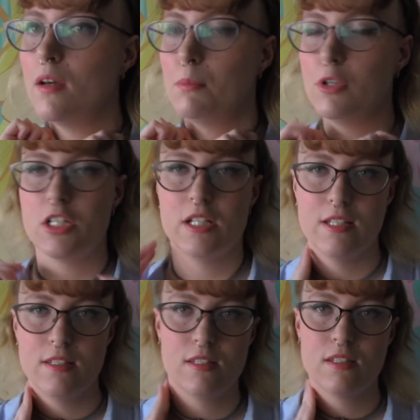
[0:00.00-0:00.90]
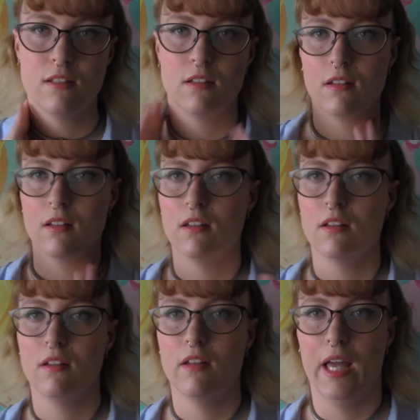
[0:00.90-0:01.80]
pushes,
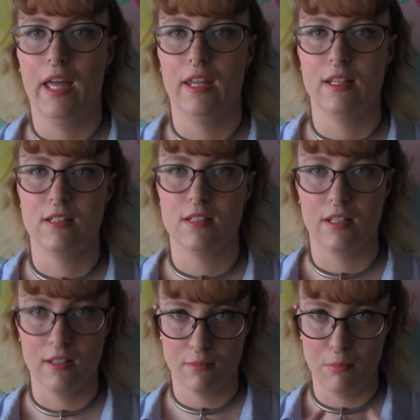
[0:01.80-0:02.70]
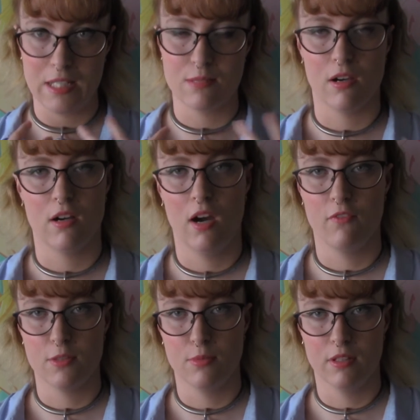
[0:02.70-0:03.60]
and it makes me
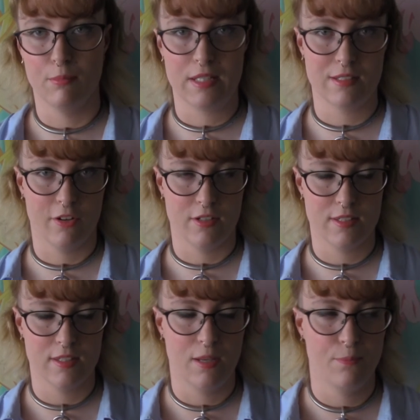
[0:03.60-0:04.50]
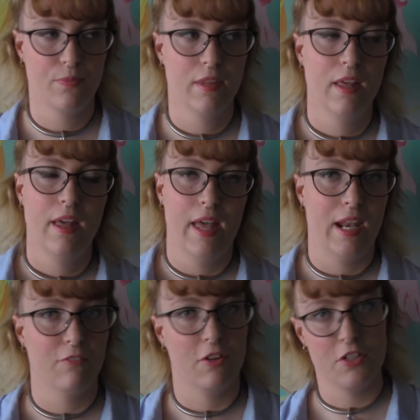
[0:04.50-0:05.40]
uncomfortable and makes it hard to sleep. And
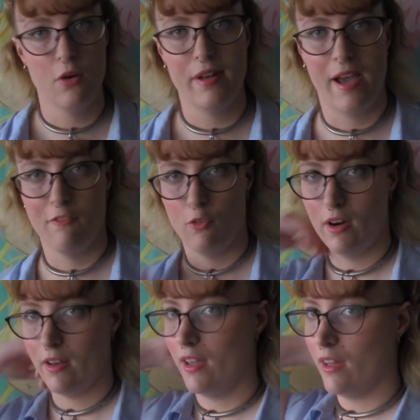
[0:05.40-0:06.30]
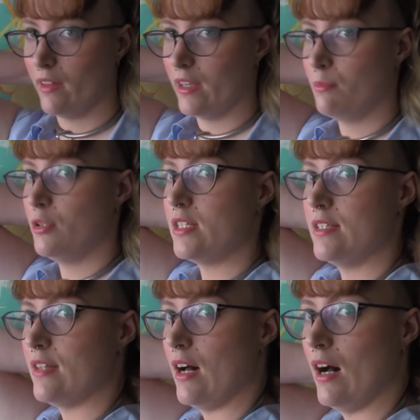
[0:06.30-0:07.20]
if I don't have one, it like
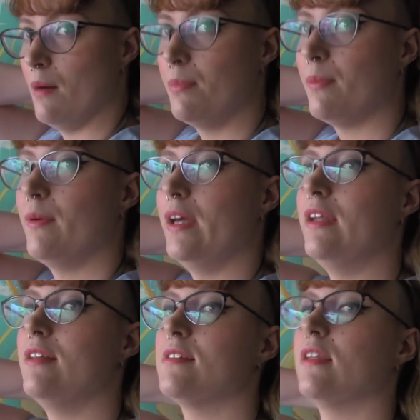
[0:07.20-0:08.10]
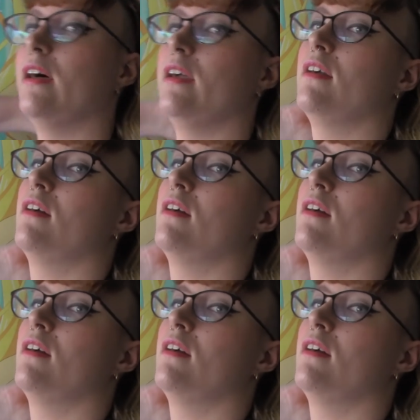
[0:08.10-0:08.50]
pushes up and it's like,